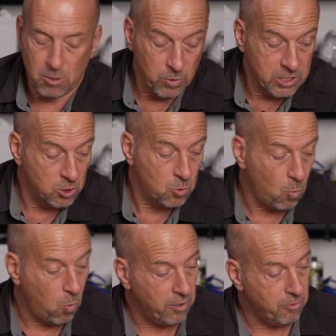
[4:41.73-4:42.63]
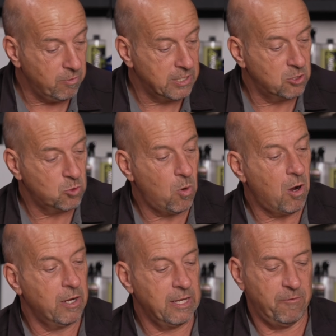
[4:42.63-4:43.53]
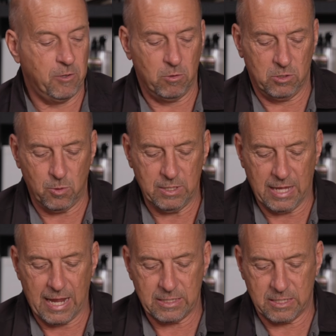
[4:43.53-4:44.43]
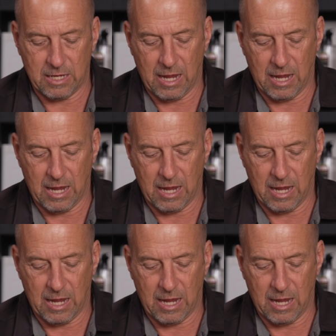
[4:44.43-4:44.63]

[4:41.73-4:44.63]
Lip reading: which is one of the reasons why, if you're doing that,